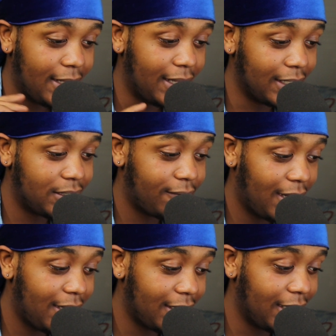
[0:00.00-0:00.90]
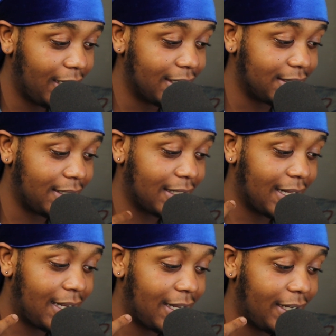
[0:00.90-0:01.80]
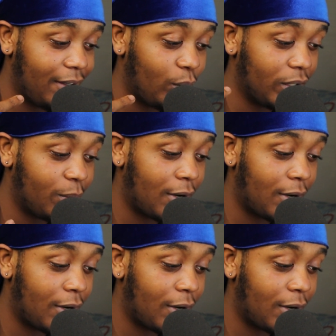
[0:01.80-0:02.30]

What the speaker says: This finding is in line with